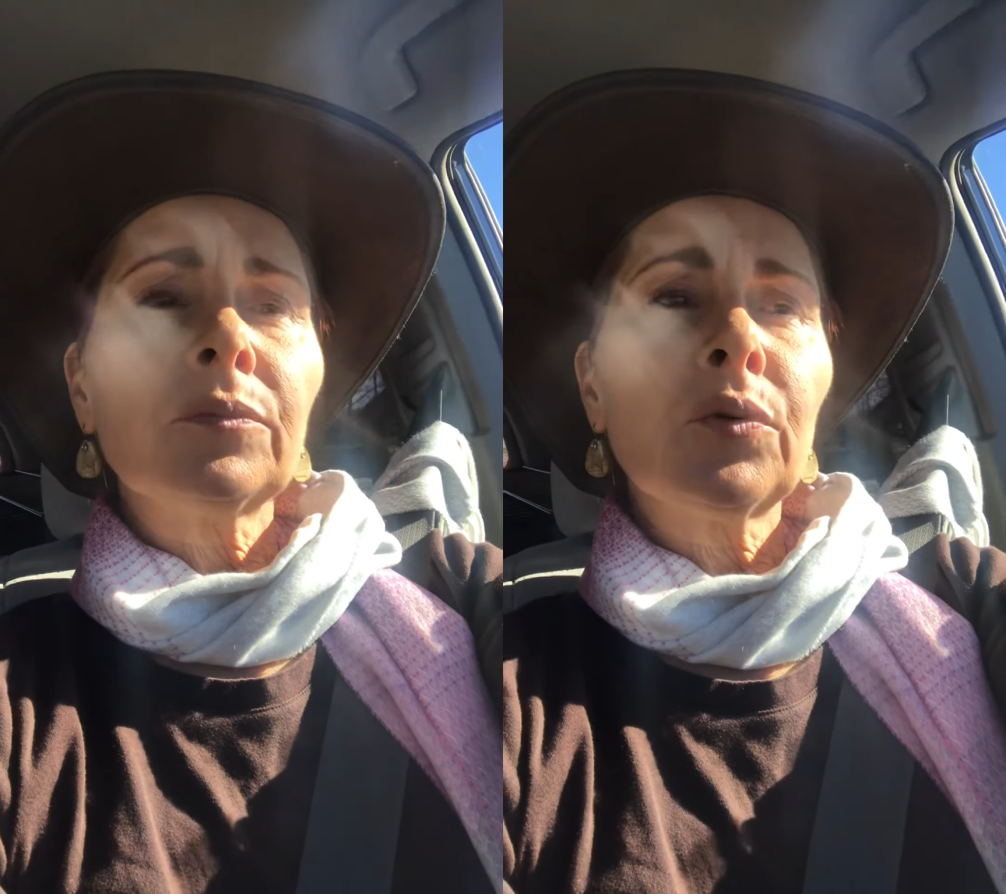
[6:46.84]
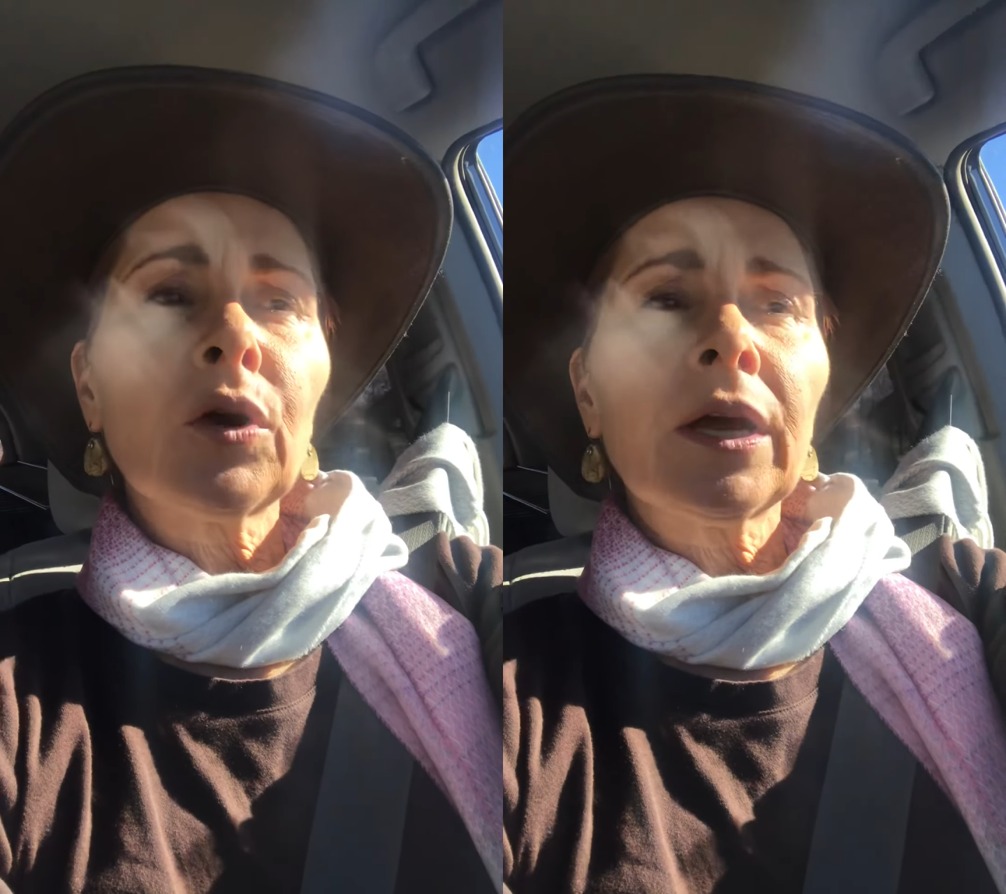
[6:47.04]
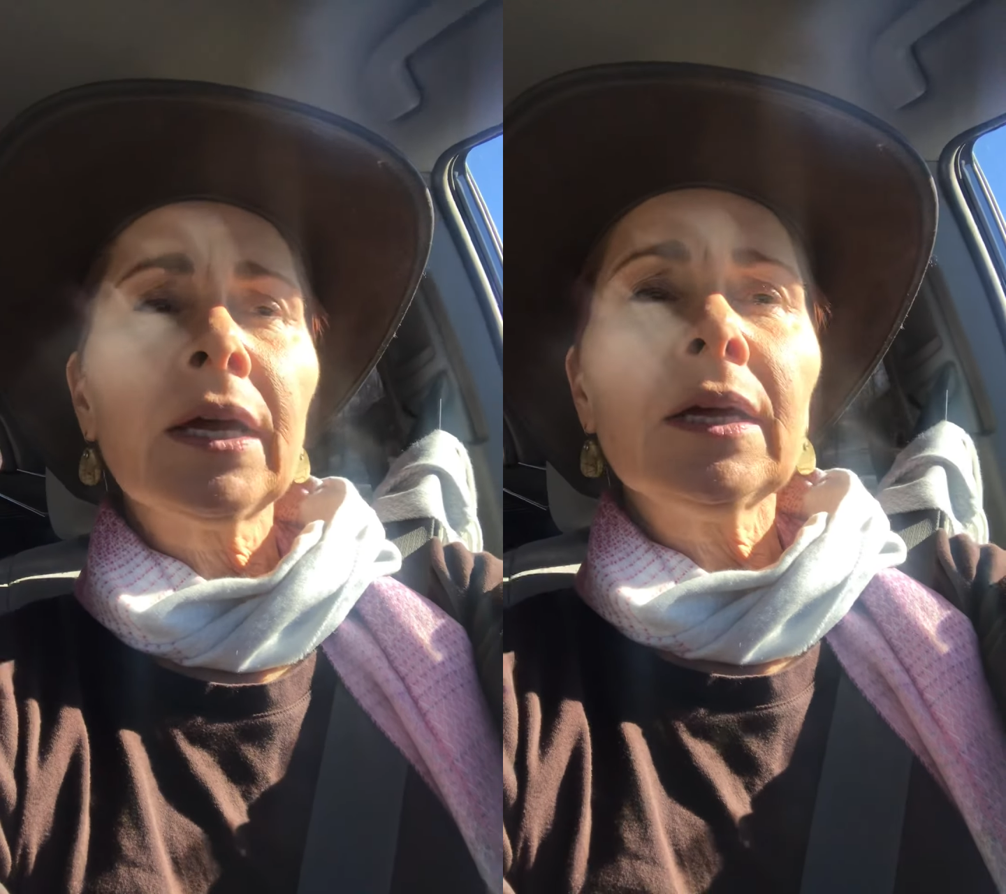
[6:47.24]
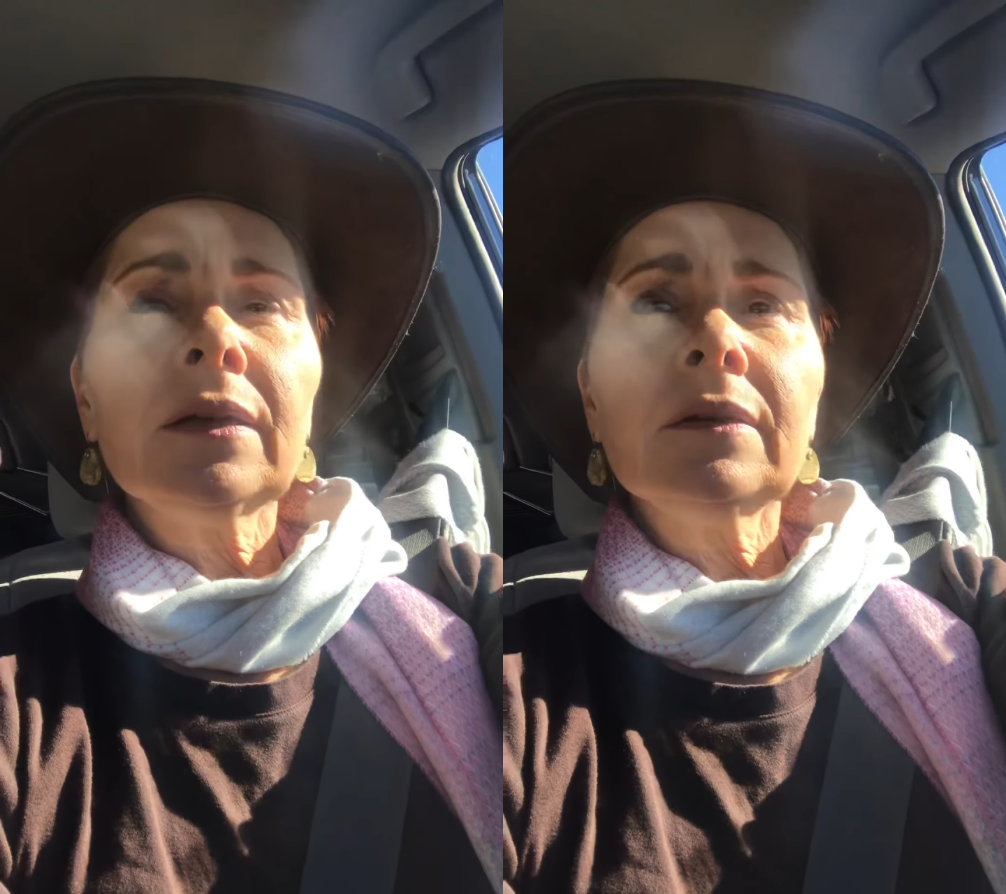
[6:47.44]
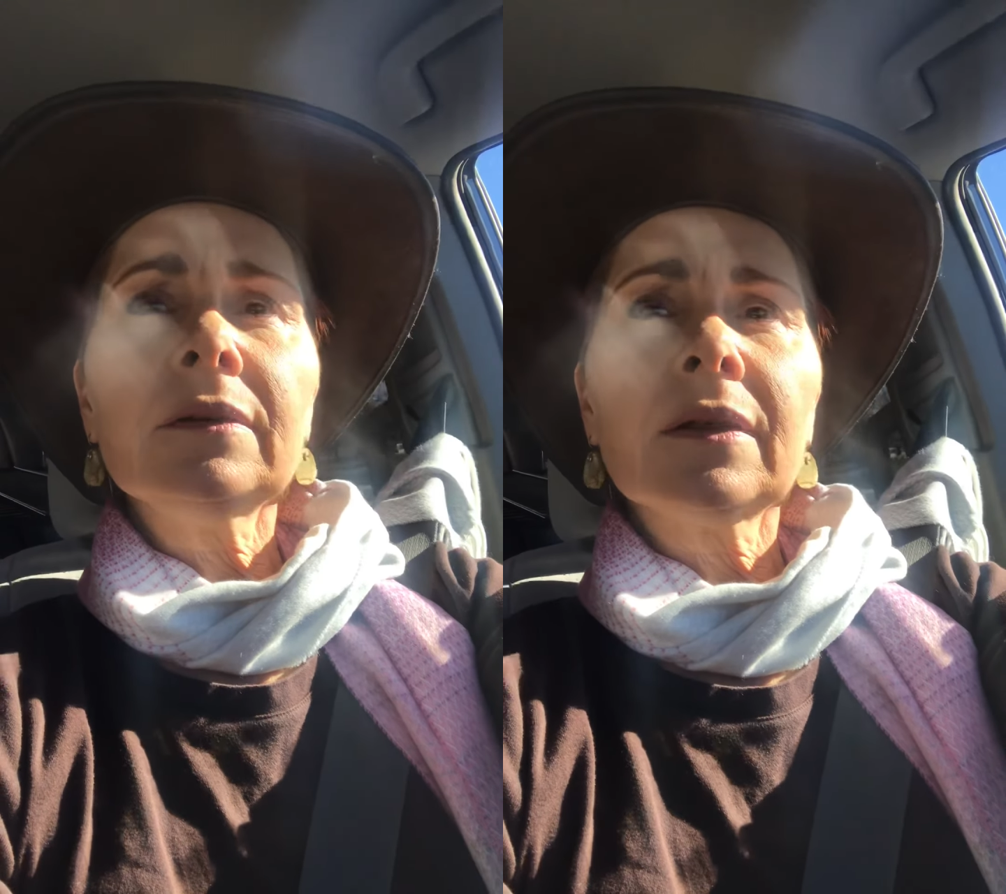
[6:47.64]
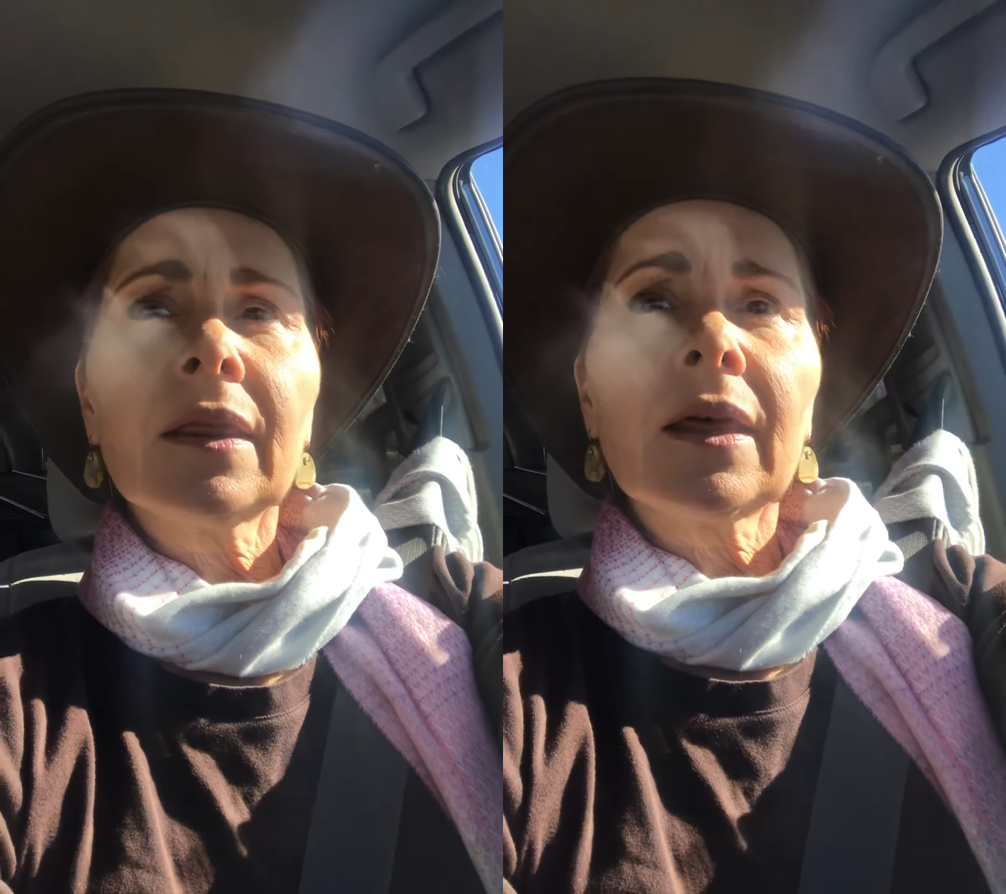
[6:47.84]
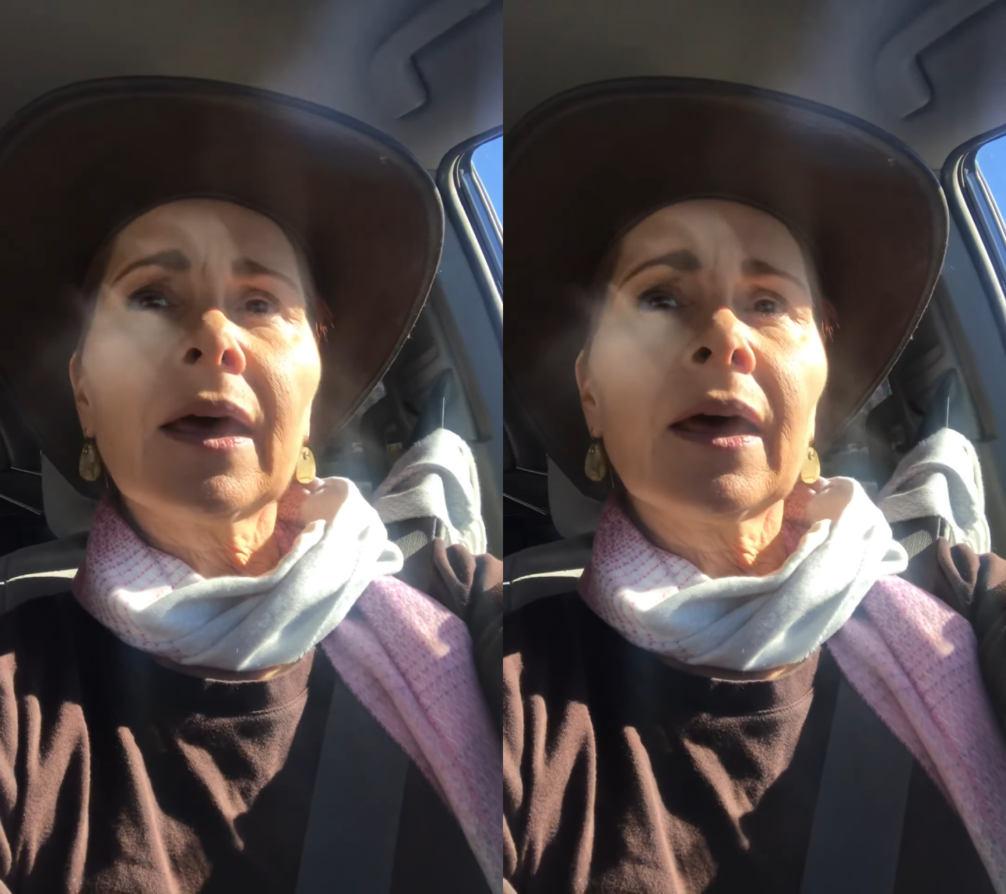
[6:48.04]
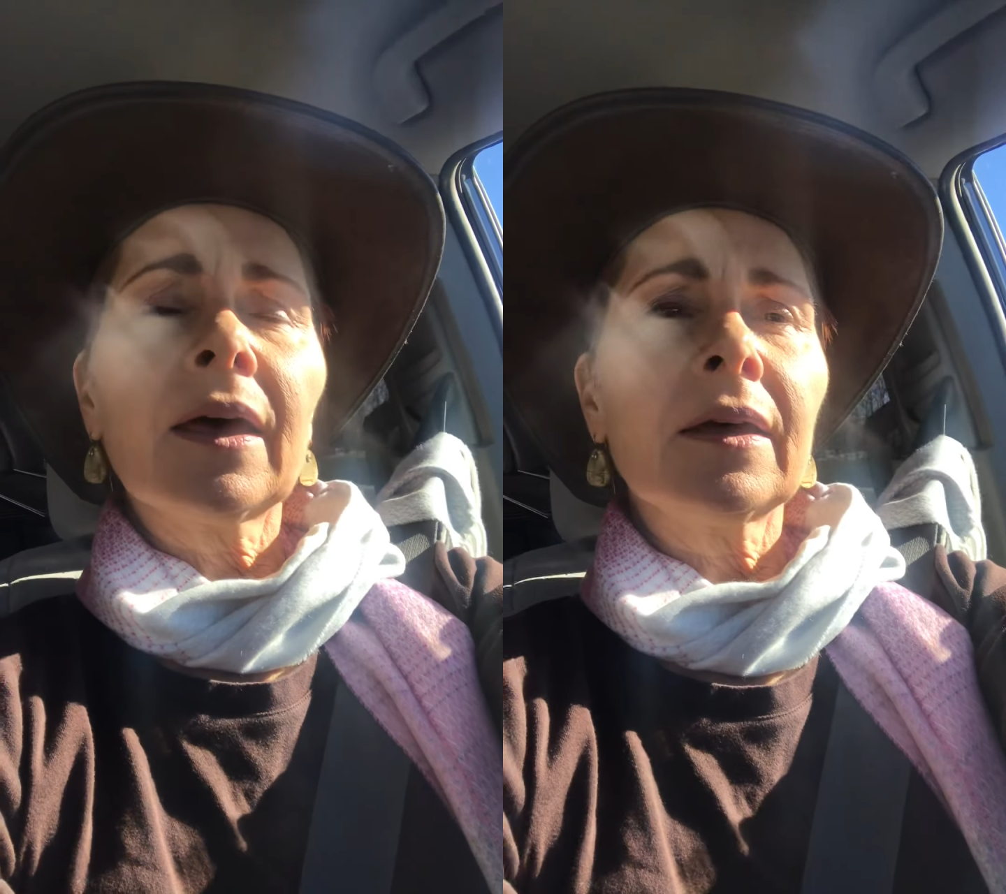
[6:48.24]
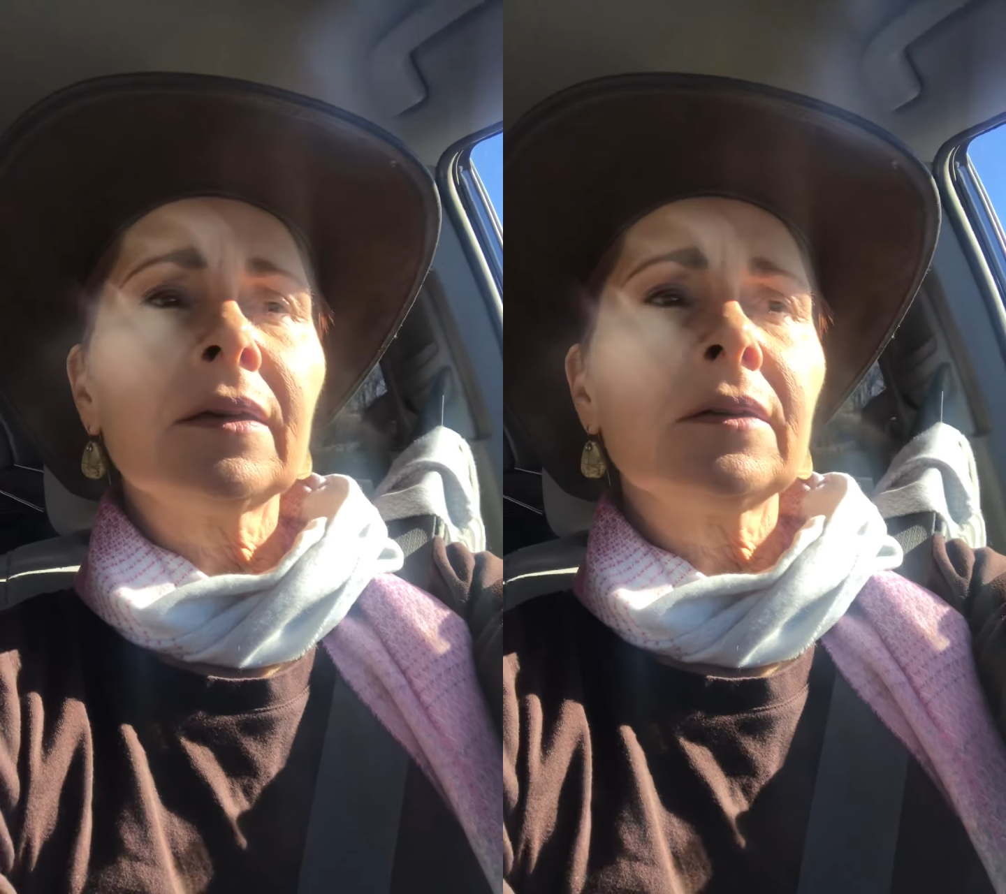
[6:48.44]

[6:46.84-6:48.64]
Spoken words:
praying that